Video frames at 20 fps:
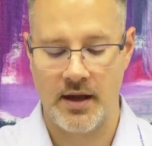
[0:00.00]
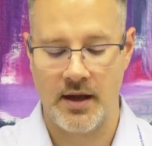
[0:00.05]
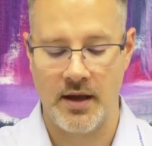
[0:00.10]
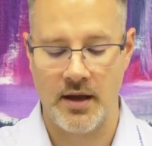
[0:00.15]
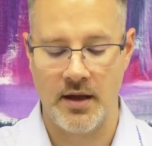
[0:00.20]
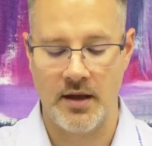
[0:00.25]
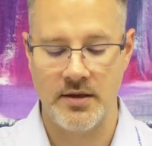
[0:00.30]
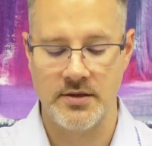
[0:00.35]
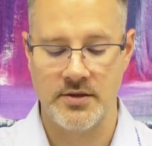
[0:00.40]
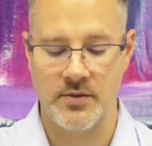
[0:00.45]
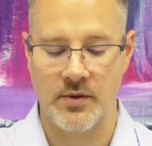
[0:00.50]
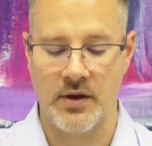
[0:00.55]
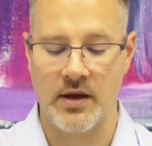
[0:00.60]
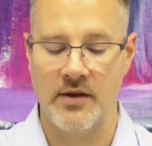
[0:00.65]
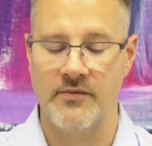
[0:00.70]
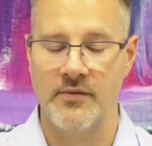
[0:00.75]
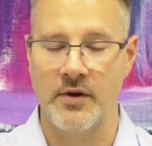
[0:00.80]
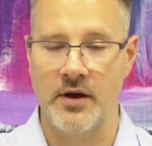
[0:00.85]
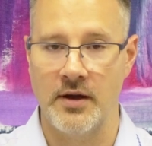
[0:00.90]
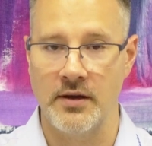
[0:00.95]
has, we
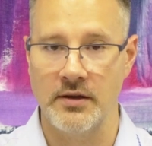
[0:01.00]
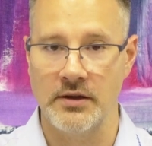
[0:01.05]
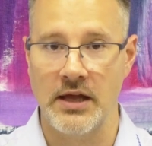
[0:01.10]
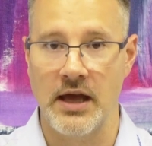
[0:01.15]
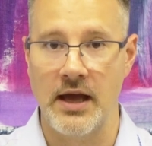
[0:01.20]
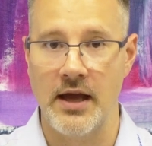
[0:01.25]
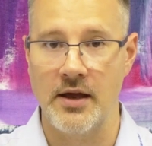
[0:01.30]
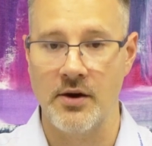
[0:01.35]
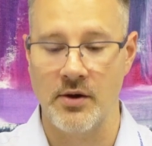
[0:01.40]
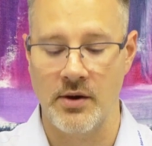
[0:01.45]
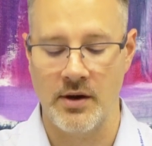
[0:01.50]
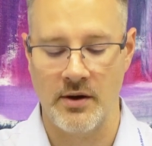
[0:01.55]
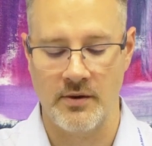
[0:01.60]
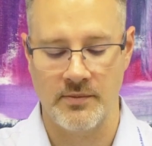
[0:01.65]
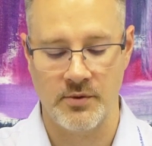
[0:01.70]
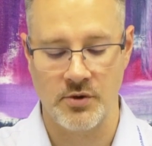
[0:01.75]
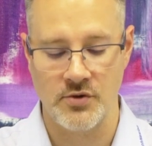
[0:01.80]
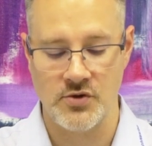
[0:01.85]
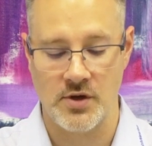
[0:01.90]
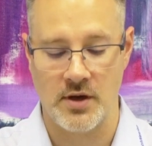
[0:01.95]
have a uh, line, or,
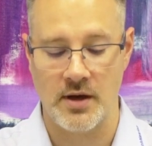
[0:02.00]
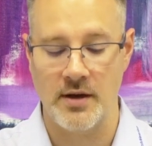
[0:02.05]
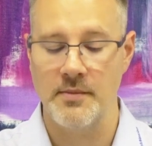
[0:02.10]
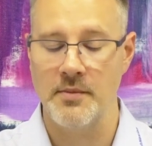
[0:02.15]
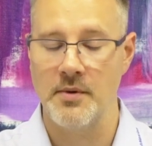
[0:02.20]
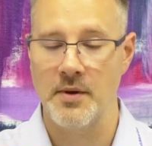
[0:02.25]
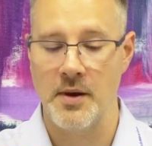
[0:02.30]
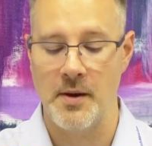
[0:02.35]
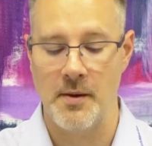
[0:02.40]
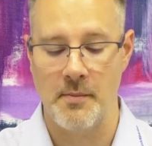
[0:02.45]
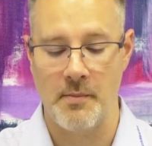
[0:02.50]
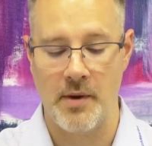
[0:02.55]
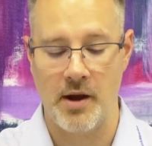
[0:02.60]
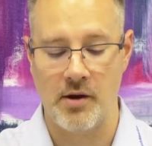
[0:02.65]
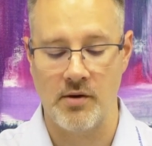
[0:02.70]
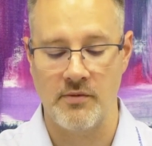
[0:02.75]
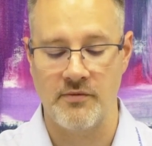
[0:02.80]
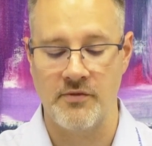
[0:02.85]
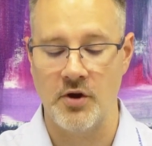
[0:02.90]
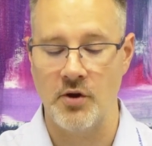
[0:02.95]
or sorry, uh,
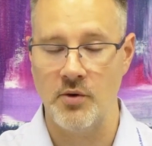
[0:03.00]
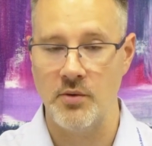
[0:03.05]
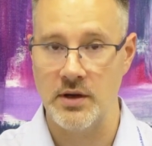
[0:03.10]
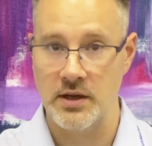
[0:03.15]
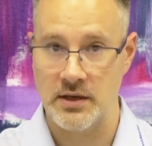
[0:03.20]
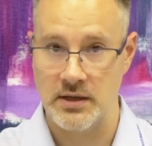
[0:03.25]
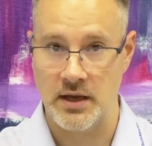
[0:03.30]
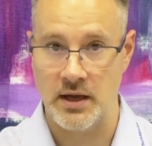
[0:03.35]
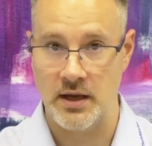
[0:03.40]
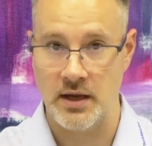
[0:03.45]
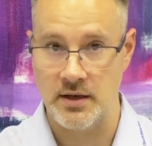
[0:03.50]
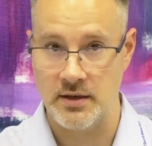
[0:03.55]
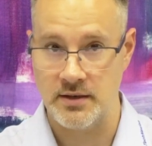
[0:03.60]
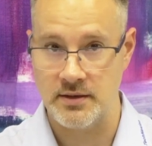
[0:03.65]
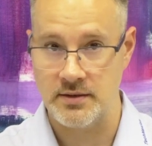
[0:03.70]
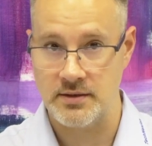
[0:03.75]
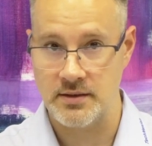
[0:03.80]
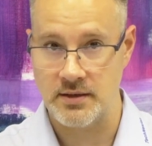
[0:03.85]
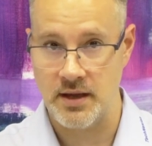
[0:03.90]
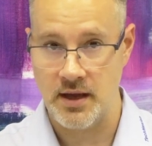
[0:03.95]
microphone and, and
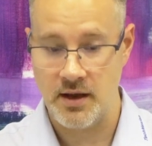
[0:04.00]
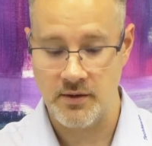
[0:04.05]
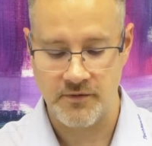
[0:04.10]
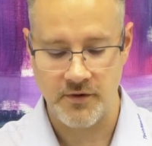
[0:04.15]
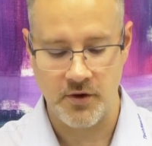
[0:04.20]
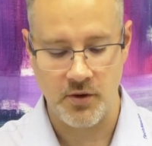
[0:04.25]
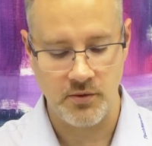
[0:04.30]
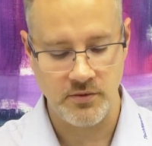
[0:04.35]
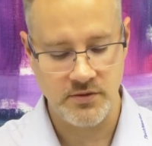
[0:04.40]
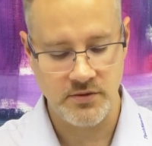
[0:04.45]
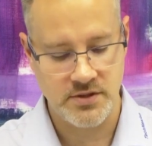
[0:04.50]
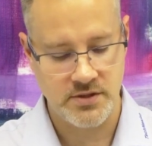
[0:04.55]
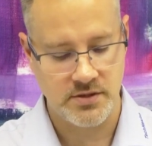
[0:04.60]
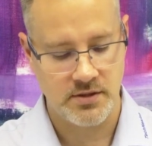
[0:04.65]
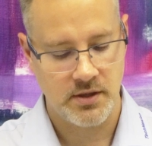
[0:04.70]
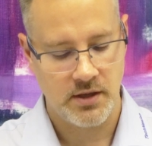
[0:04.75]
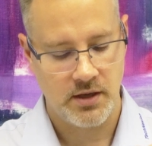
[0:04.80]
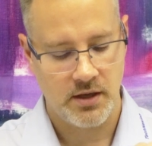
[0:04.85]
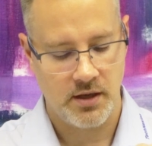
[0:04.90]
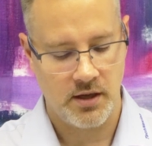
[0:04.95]

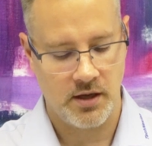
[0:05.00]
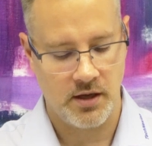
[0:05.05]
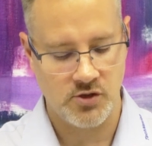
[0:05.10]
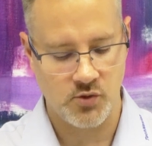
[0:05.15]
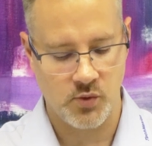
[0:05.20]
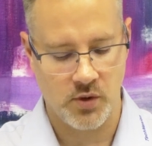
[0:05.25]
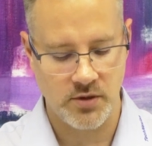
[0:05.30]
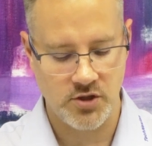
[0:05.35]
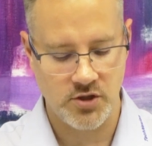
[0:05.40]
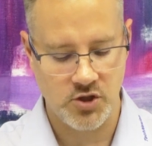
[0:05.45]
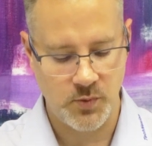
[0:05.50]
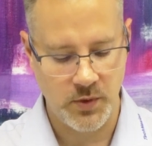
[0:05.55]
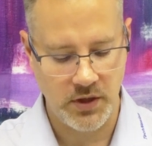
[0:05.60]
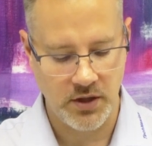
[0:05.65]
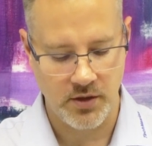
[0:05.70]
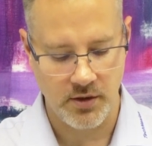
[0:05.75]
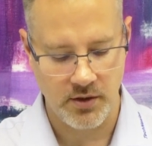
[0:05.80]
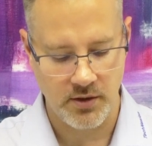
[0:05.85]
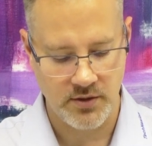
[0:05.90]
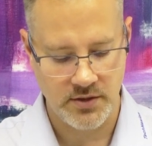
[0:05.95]
headphones, as well as
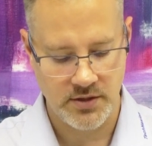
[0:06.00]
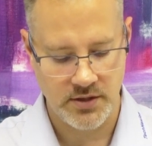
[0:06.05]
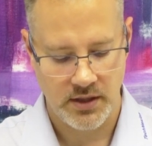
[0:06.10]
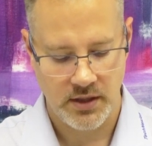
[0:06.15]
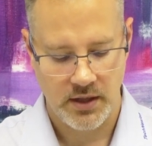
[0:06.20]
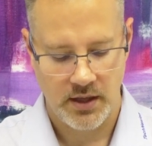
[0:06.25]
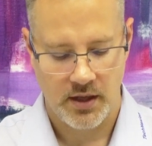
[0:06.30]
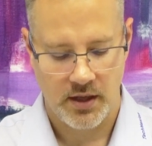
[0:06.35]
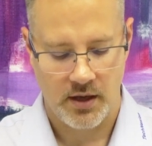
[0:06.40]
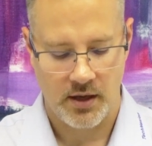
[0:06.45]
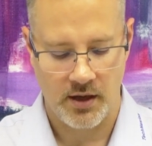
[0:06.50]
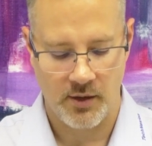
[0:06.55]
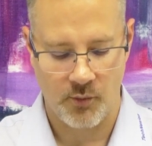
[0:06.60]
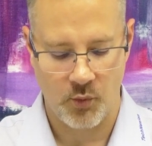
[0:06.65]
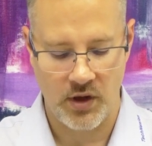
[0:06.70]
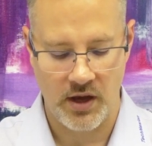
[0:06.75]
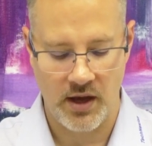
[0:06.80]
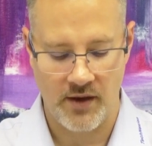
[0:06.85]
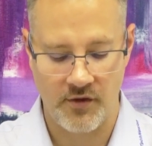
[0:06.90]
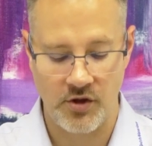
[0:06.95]
speakers. Um,
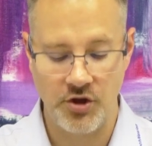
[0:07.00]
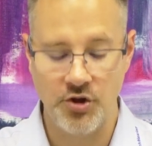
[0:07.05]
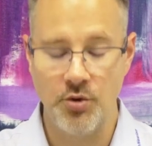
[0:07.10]
we have a